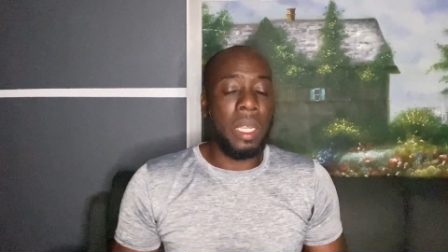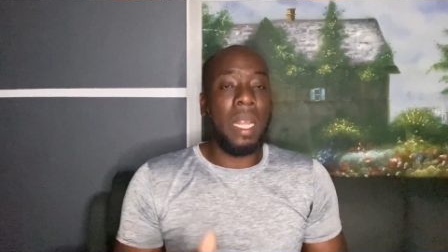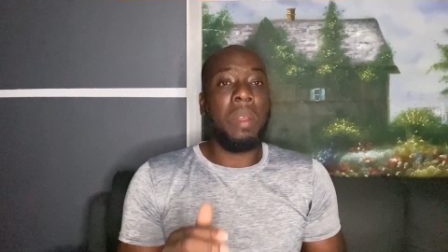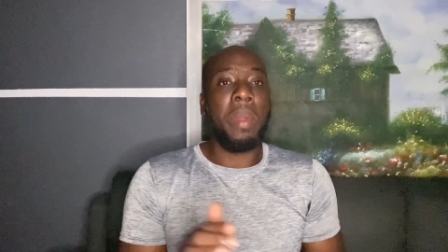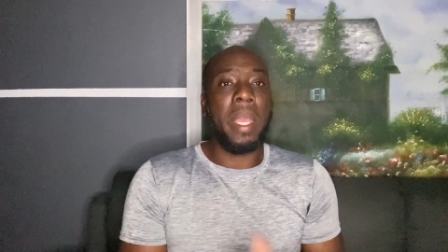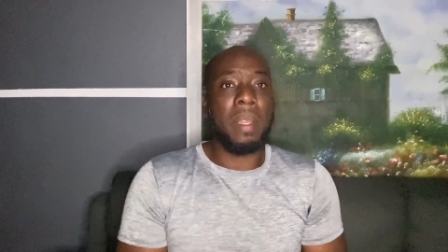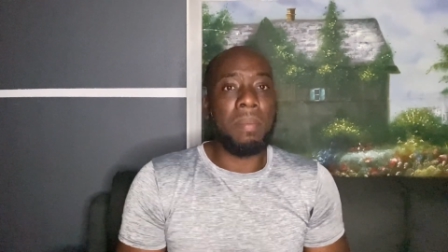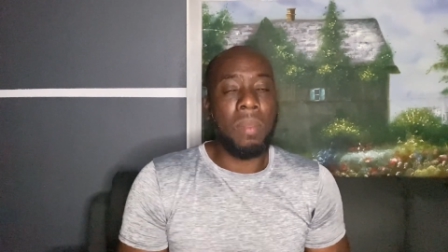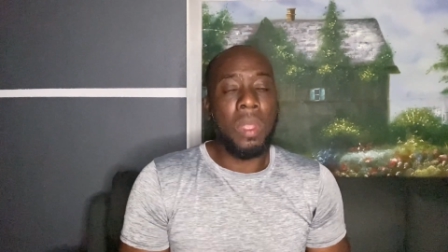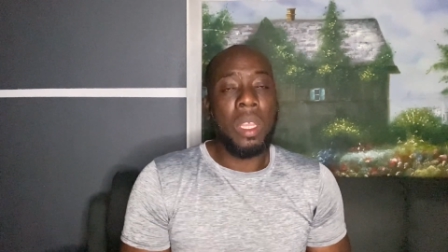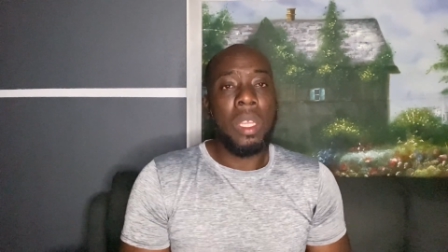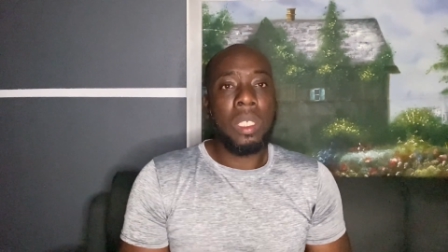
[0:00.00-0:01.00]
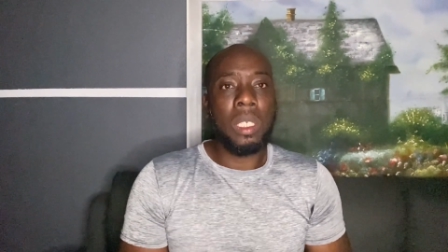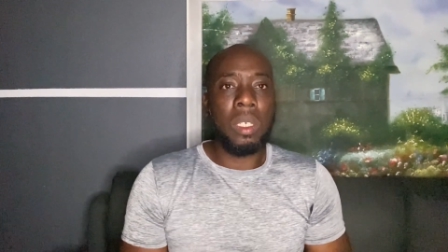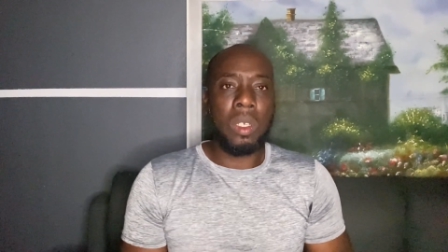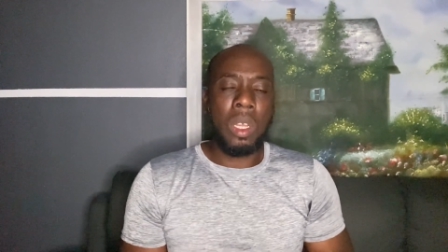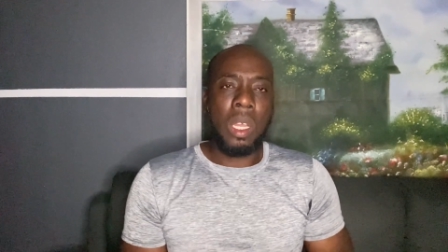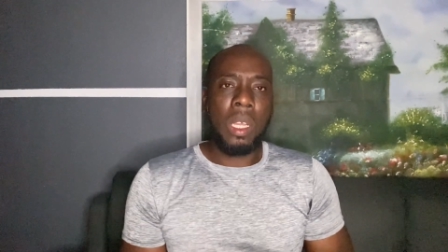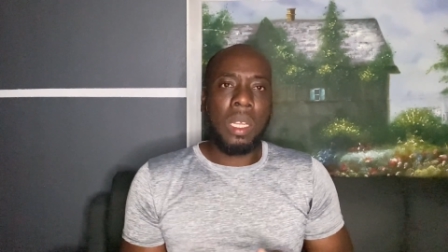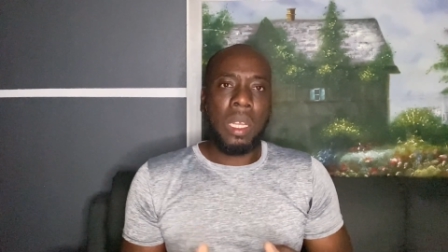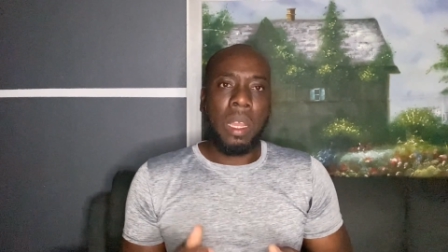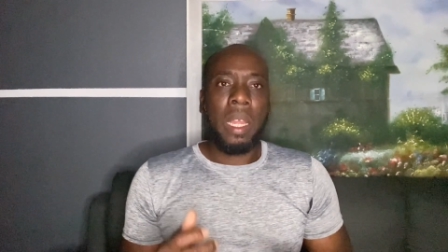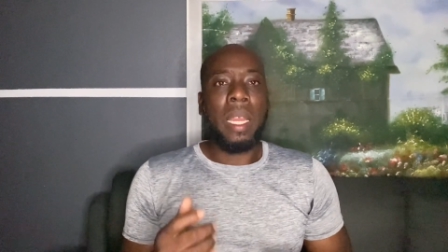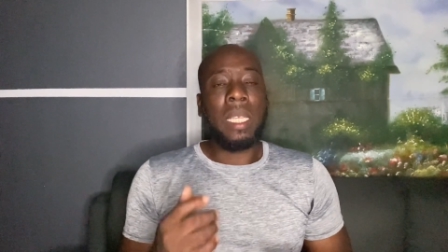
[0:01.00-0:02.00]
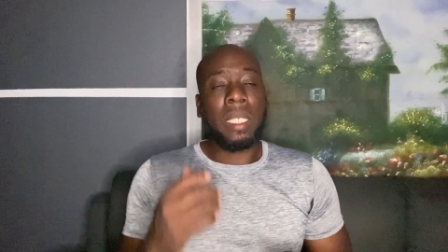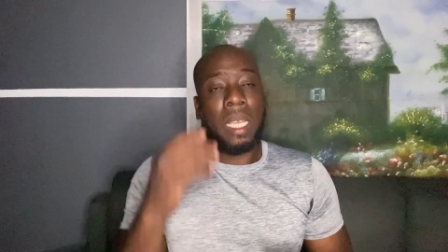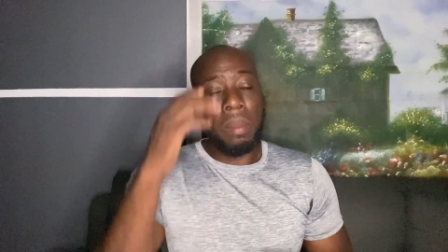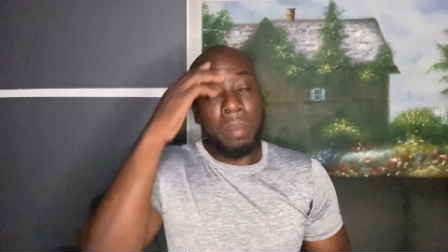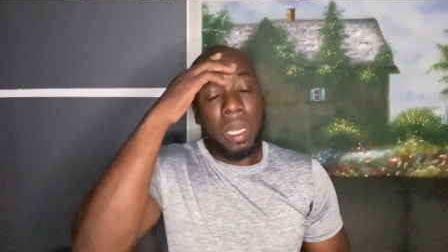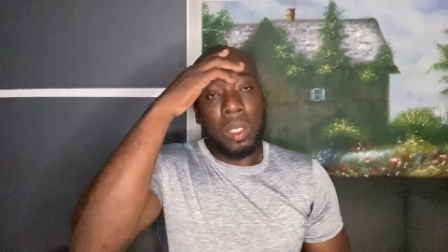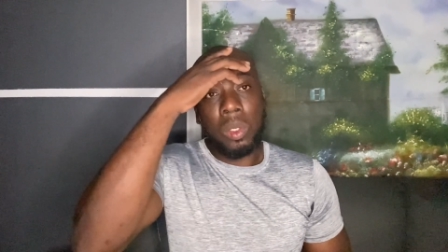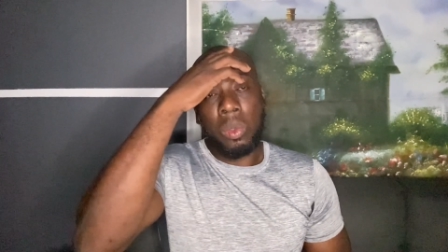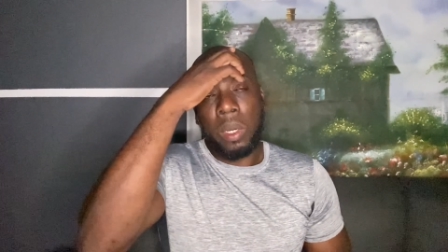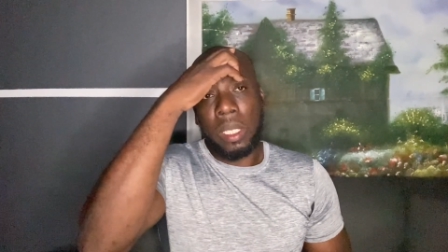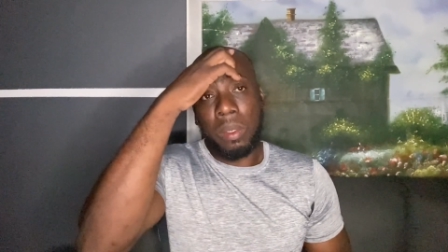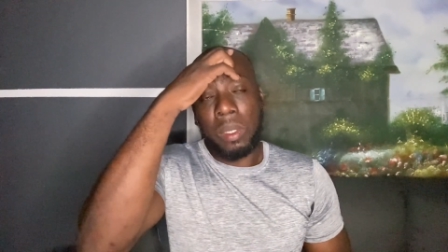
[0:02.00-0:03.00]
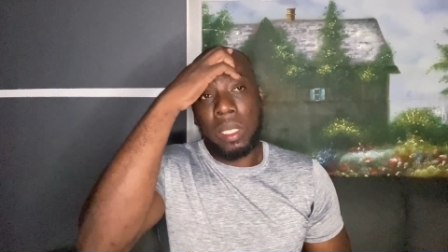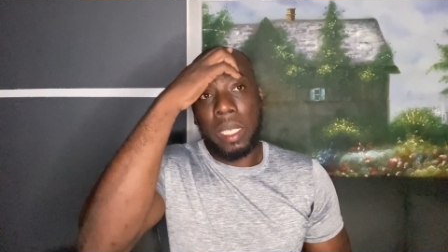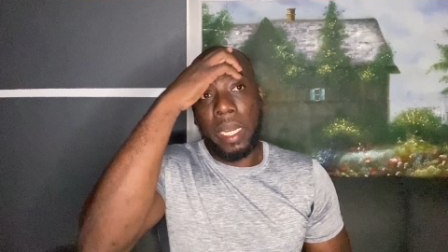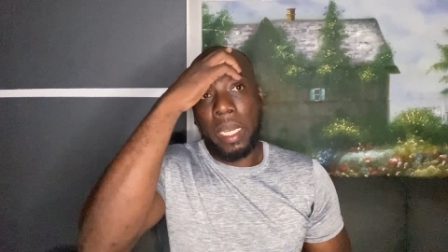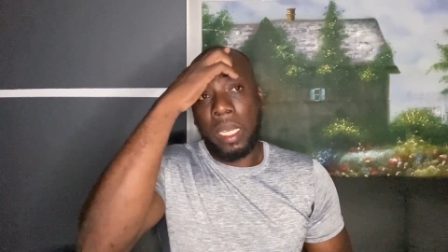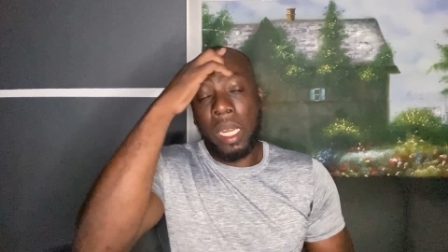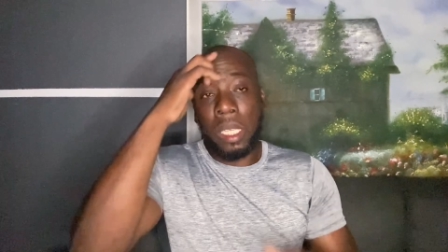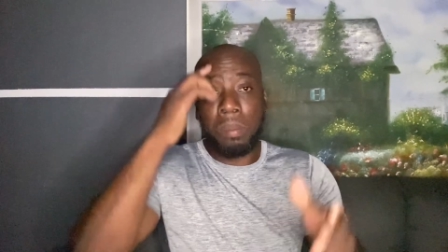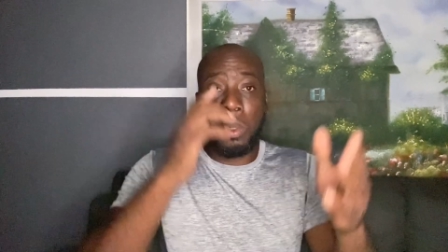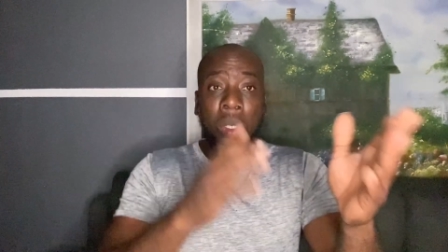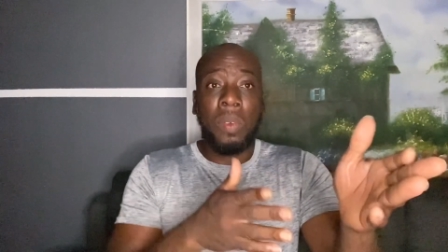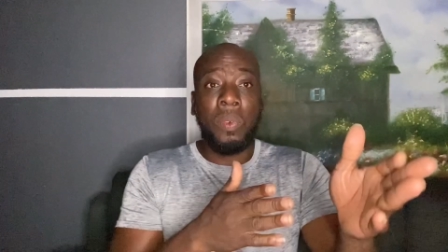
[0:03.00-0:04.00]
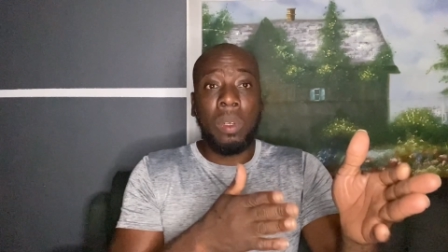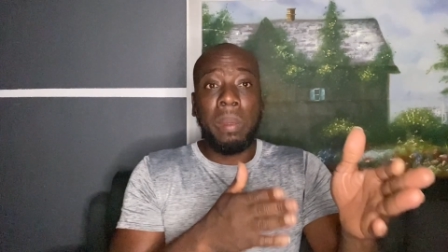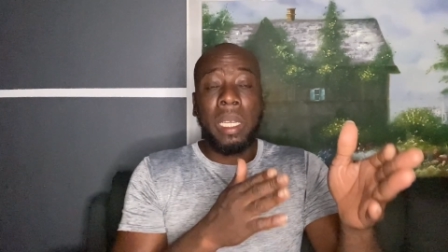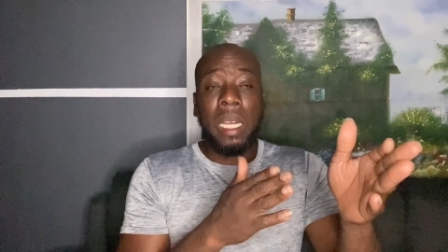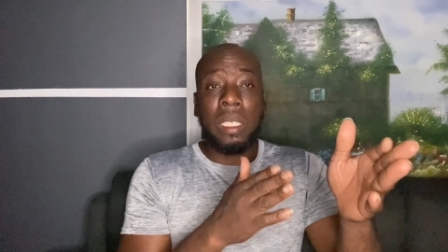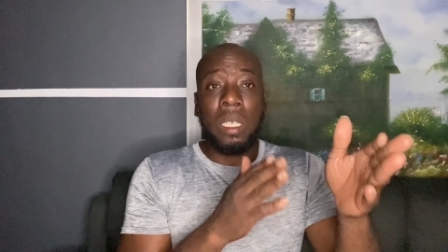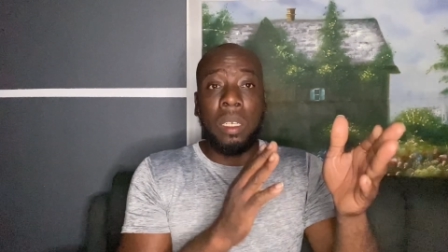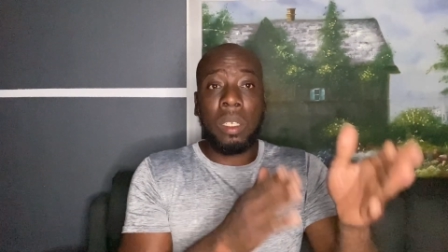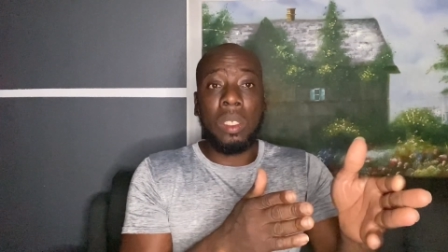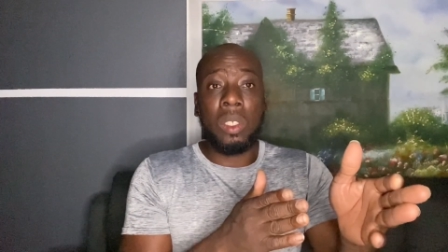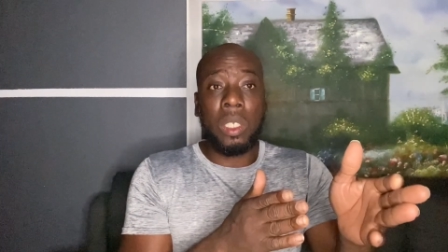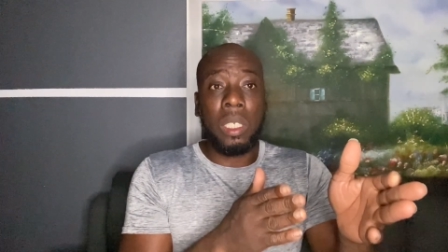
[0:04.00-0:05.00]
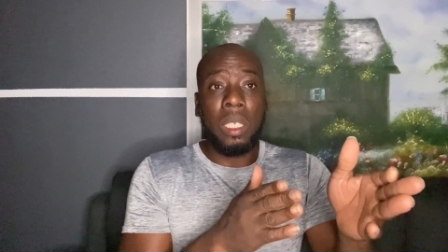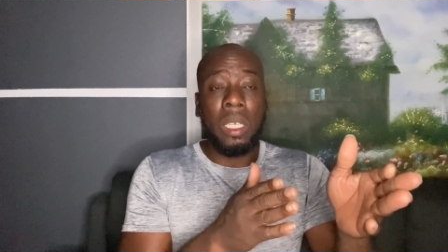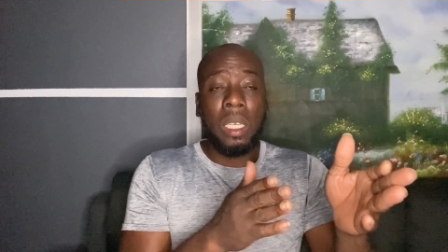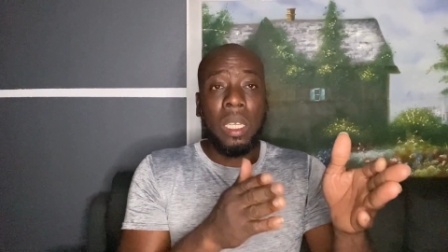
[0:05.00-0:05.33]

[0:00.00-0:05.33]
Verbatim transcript: Anyway, so let's get back to what I was saying. That's beautiful because the country